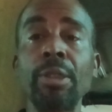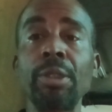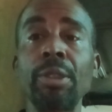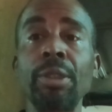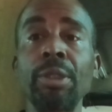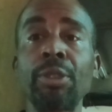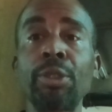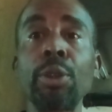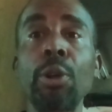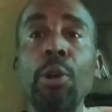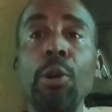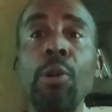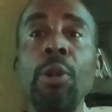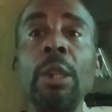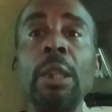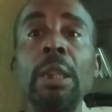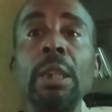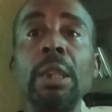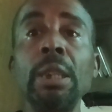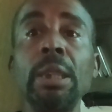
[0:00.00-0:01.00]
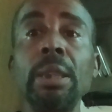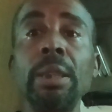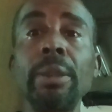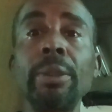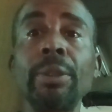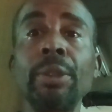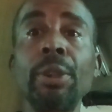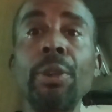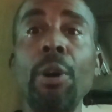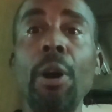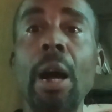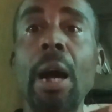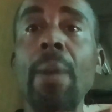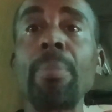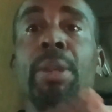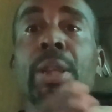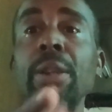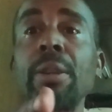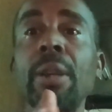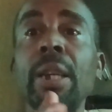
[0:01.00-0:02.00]
So, you know,
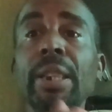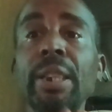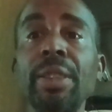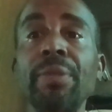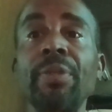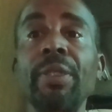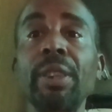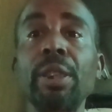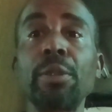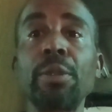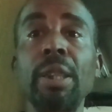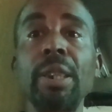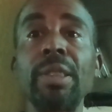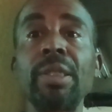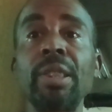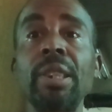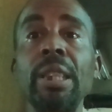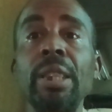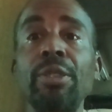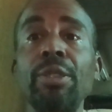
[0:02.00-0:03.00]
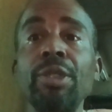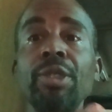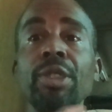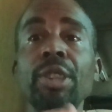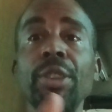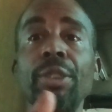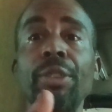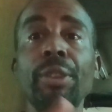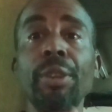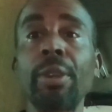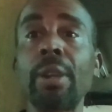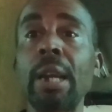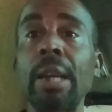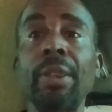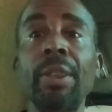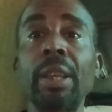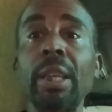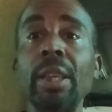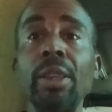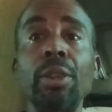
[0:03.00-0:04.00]
I'm here on this Veterans Day to say, sir, I
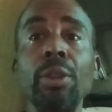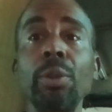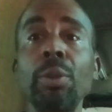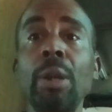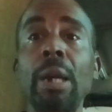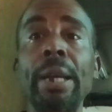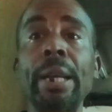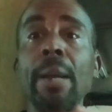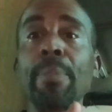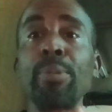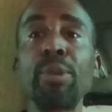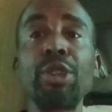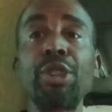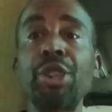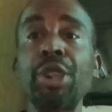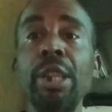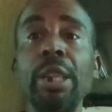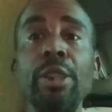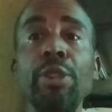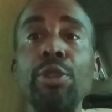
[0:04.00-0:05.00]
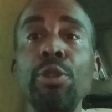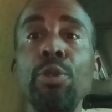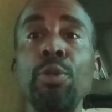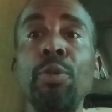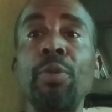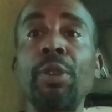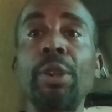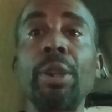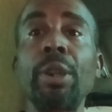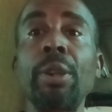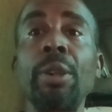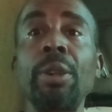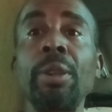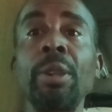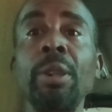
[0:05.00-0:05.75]
thank you and I appreciate you for the